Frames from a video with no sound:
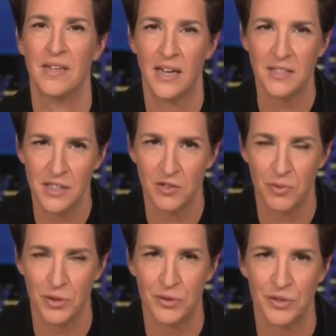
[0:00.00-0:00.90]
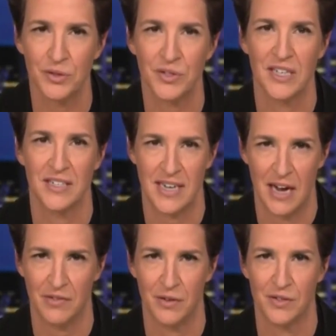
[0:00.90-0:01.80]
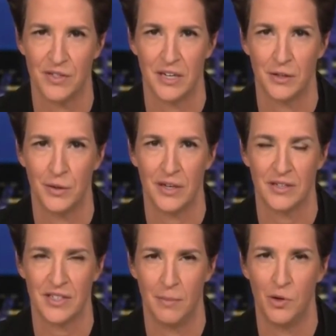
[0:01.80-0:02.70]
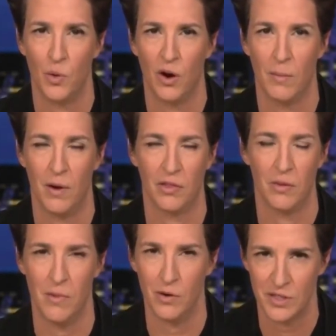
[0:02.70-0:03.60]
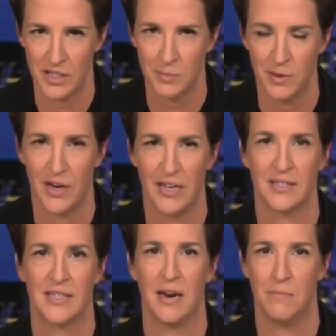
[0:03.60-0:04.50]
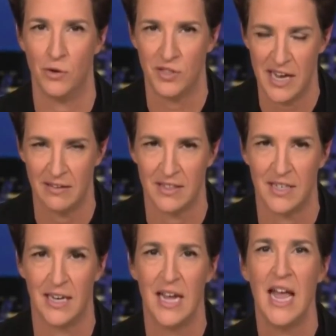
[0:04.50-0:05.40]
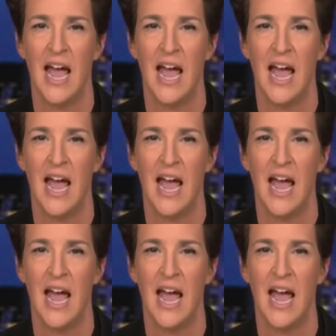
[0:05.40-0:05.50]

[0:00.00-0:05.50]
Dozens of producers and staffers, including some who are among the most experienced and most talented